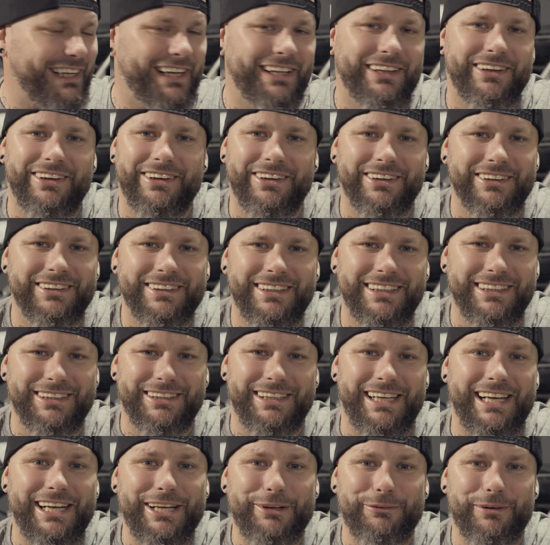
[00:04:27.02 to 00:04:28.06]
long.
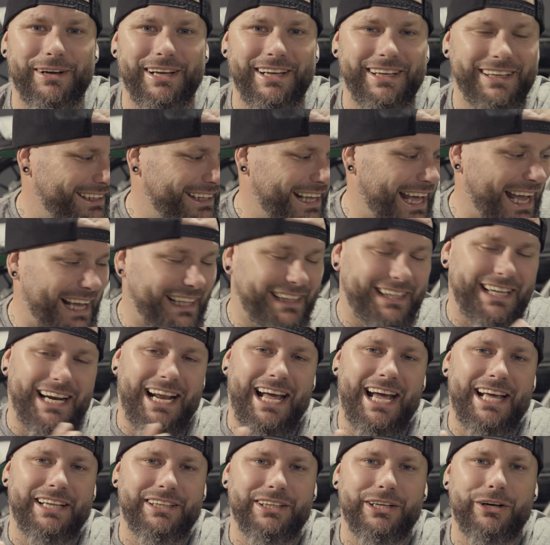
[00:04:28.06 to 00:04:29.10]
Anyway, hate that I
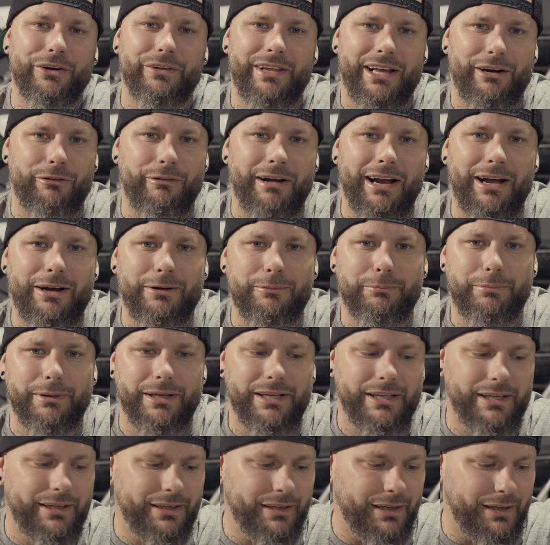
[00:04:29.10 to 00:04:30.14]
had to go that route,
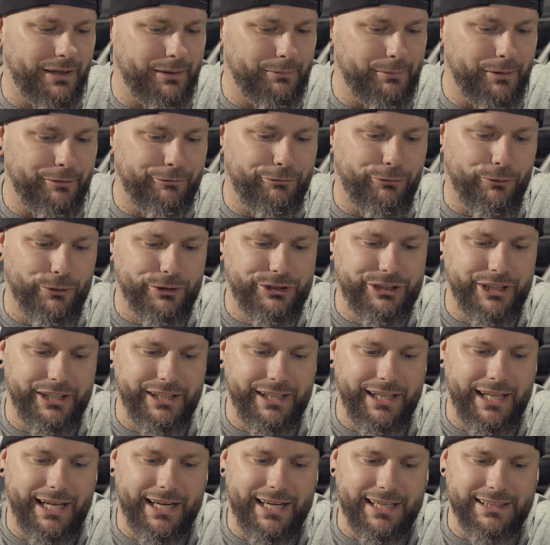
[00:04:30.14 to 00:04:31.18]
but
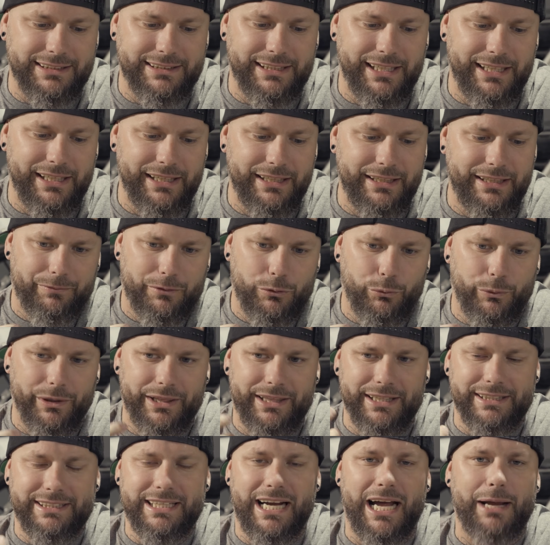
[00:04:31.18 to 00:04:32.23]
unfortunately, like I said, with
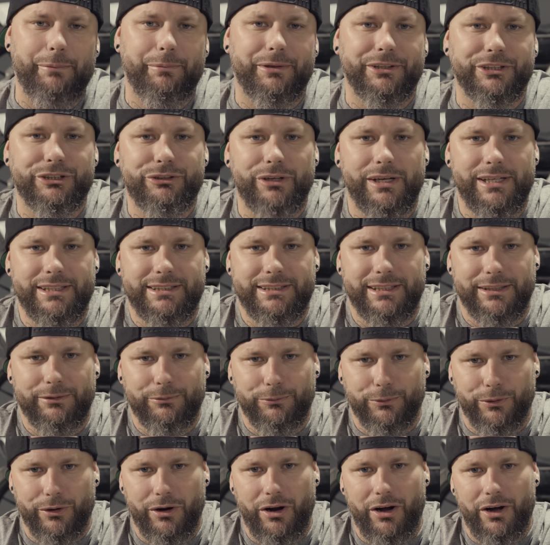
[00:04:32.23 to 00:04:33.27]
the time constraints that
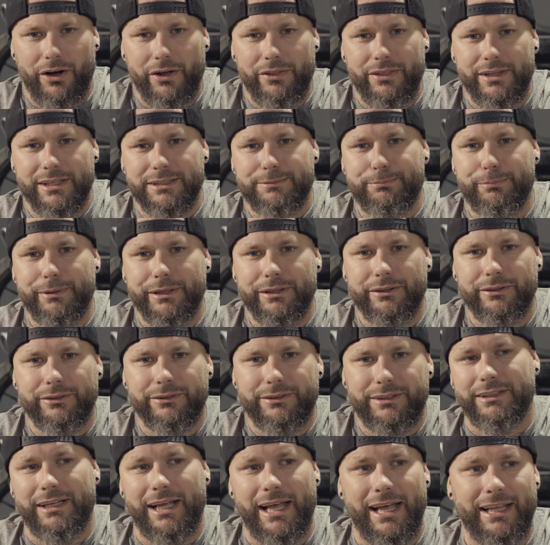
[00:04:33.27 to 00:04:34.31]
were on this
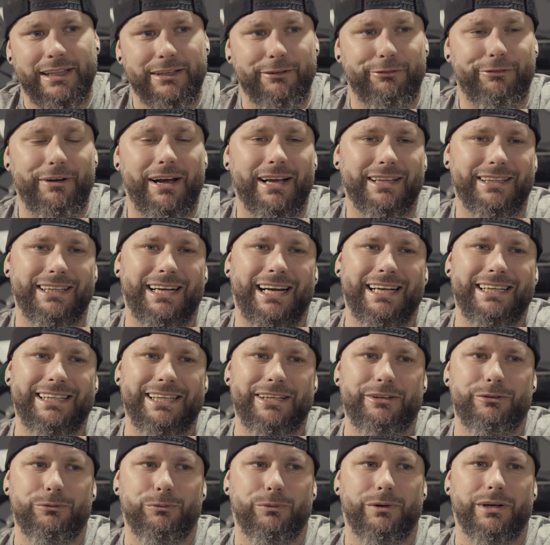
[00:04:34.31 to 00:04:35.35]
build and the fact that I
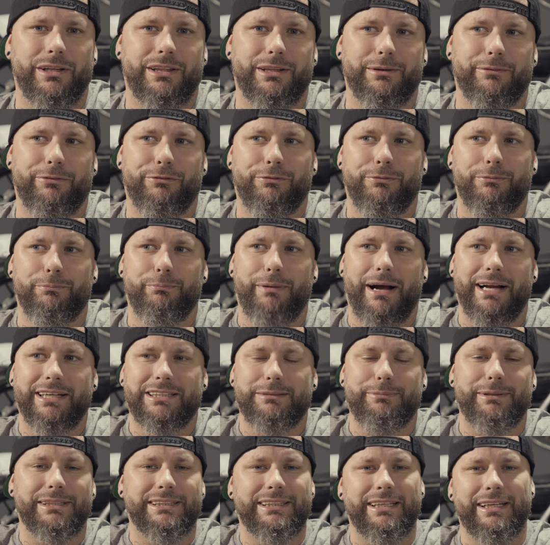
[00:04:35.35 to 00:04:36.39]
didn't want the bike
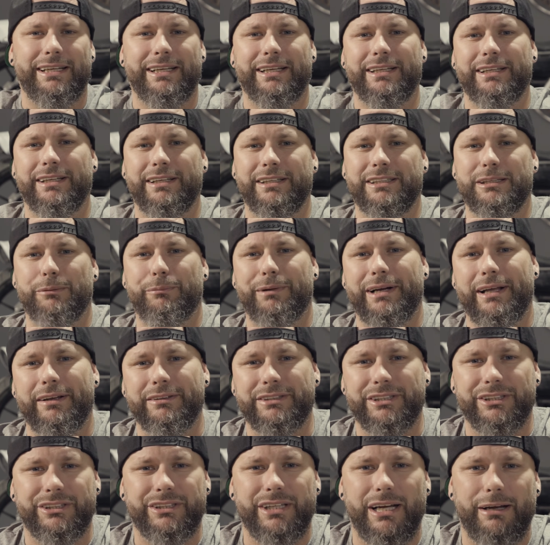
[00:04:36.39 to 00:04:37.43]
to be sitting in someone
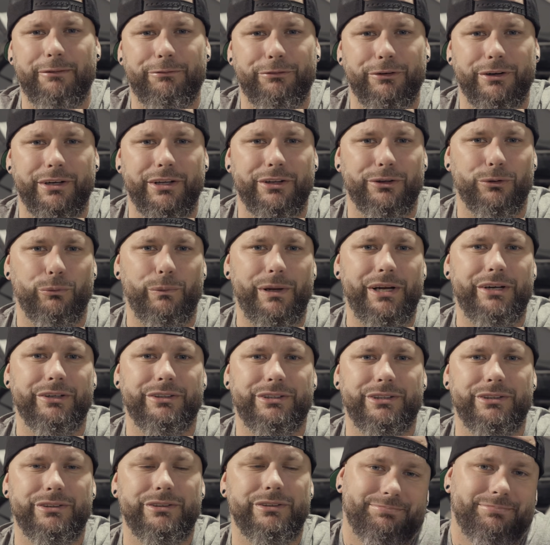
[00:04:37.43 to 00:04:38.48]
else's shop for another week or
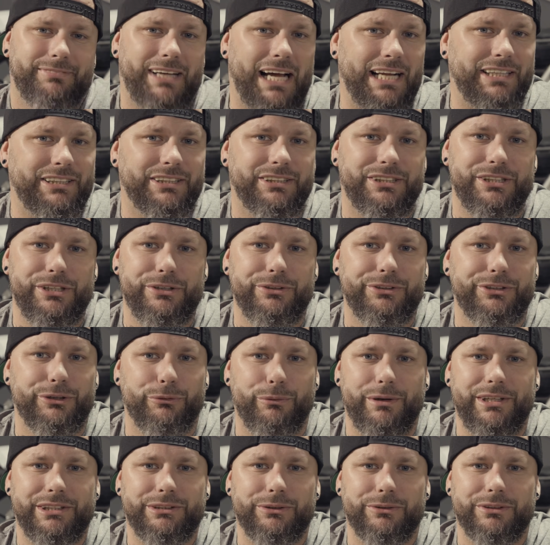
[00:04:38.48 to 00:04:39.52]
two, I just used the
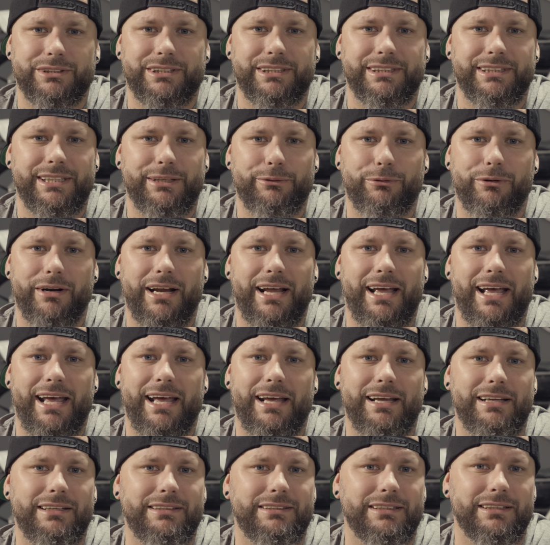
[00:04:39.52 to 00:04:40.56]
resources that were at
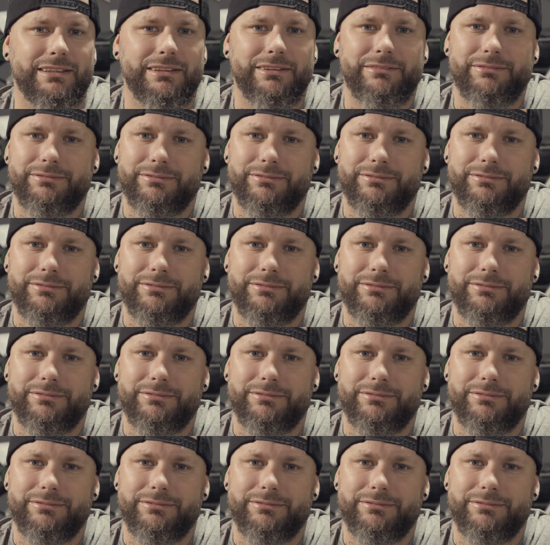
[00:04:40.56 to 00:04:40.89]
hand to,